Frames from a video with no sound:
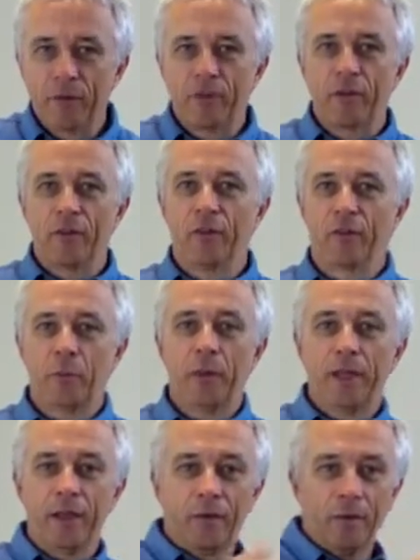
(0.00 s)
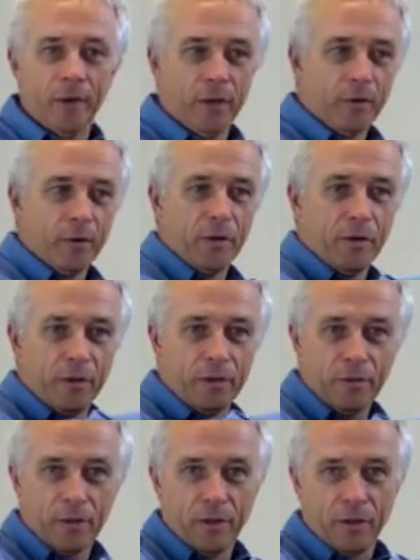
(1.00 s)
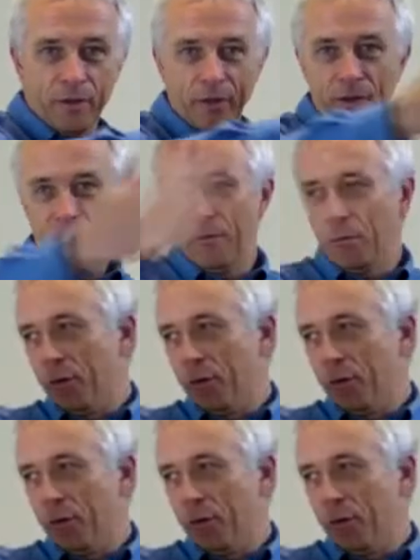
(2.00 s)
because a swinging reel on the thing will